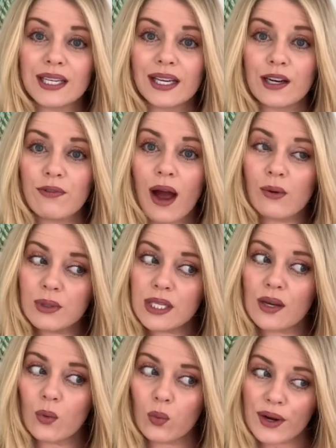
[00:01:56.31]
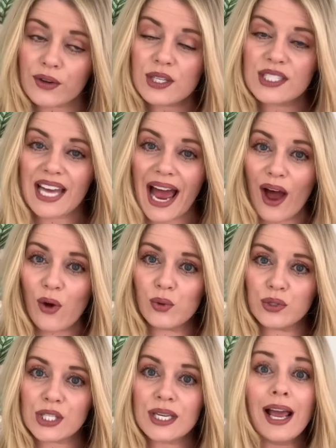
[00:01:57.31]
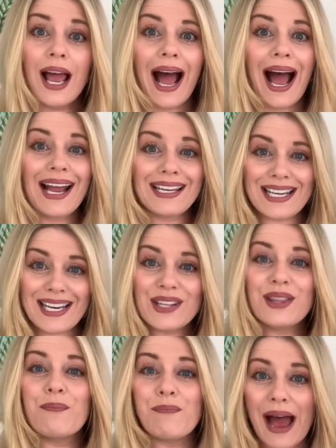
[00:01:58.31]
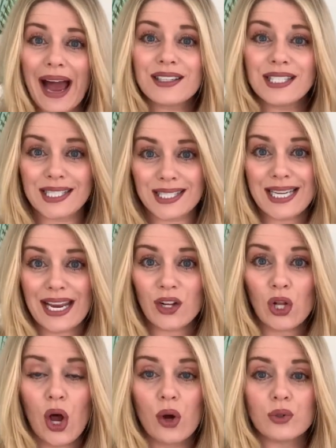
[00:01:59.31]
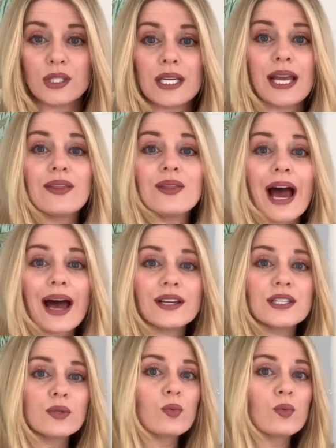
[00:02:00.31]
And if I was gonna wear this out, I needed the back to stay closed. And that is